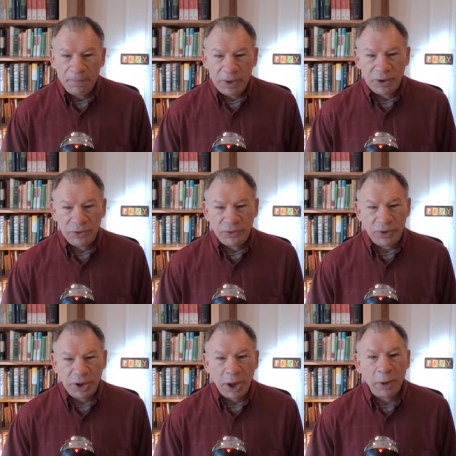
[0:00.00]
is
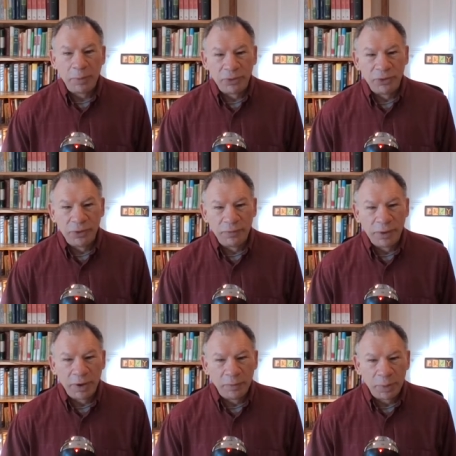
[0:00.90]
the opposite of
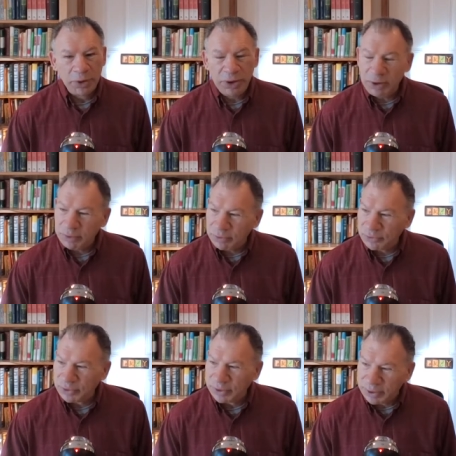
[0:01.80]
love, but you know,
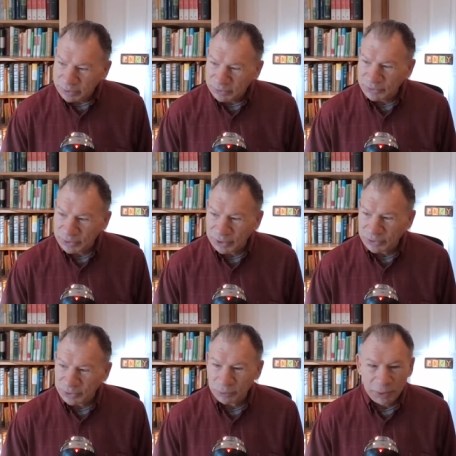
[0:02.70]
there's another
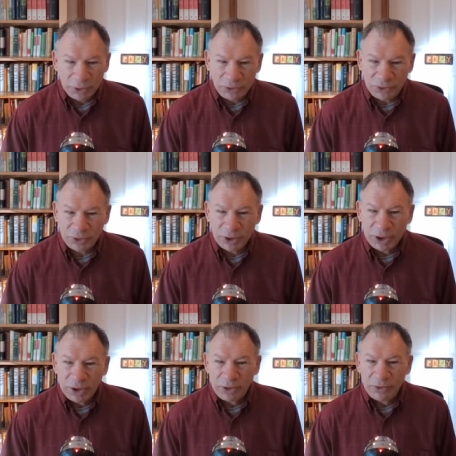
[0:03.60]
sense in which
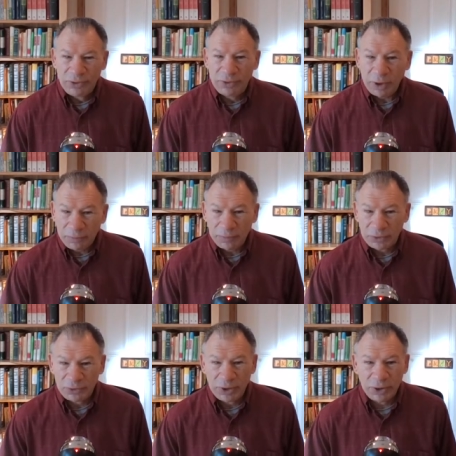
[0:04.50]

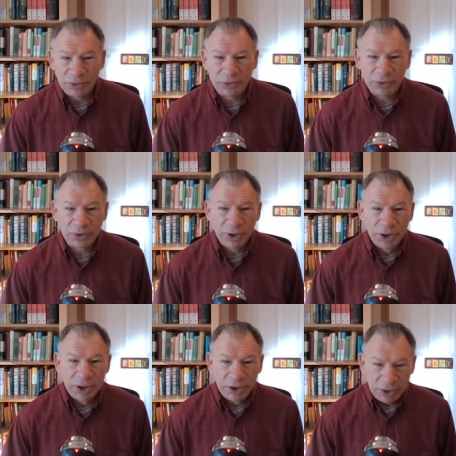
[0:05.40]
selfishness
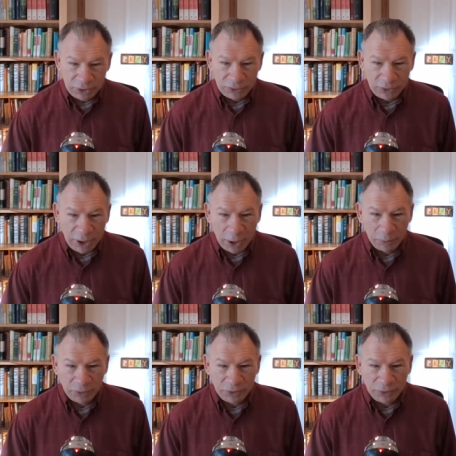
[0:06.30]
is the
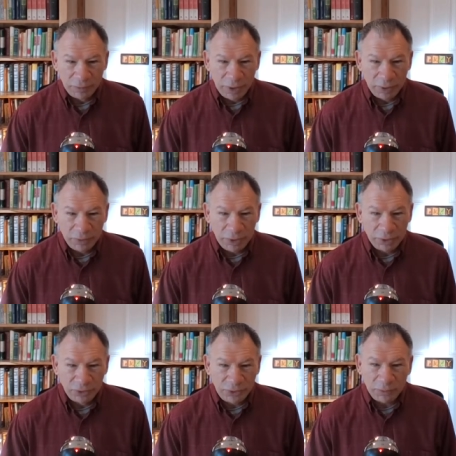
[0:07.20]
opposite of love. You
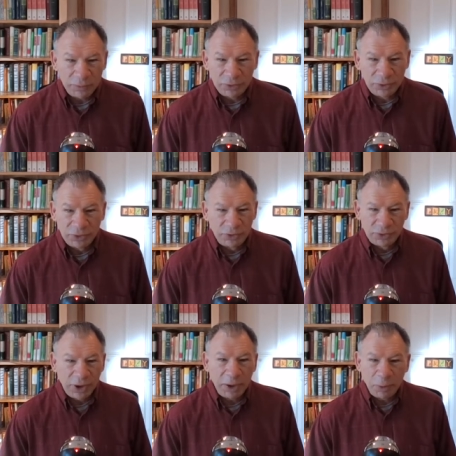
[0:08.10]
know, selfishness
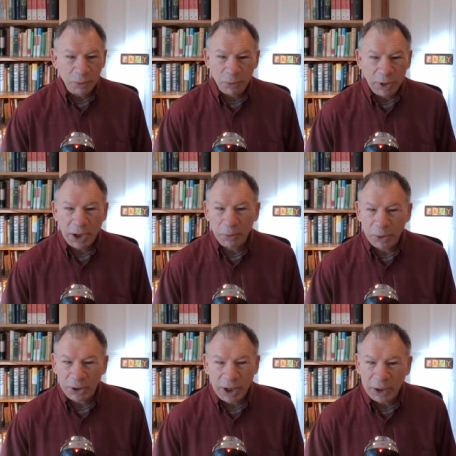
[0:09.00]
is I want what I
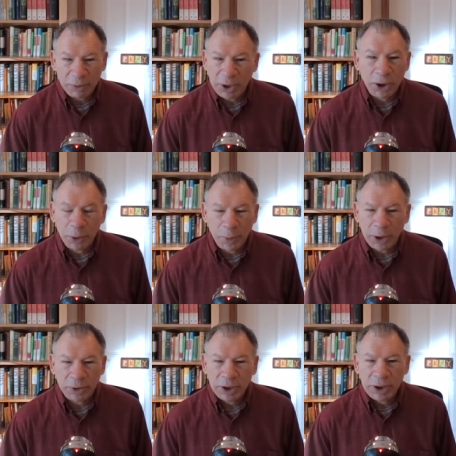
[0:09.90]
want and I don't care
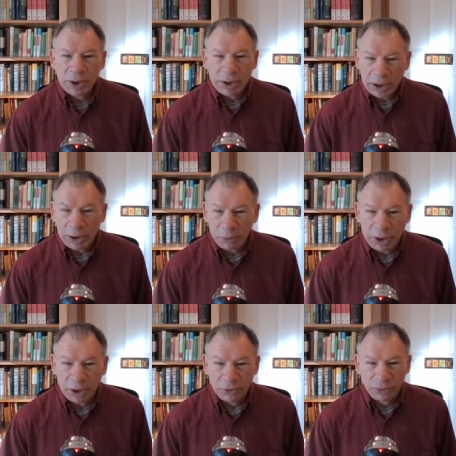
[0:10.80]
about
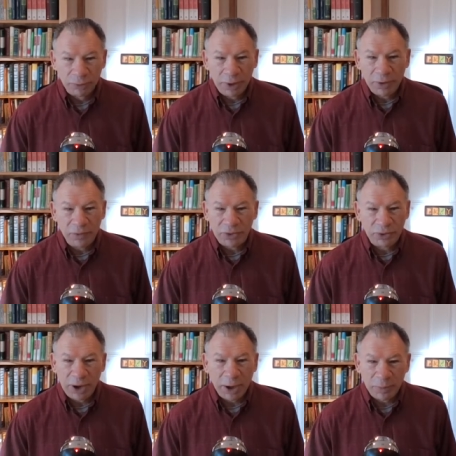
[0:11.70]
anyone else. Well, love is
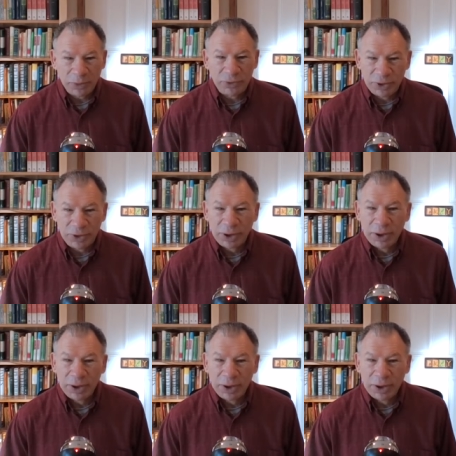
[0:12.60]
the opposite.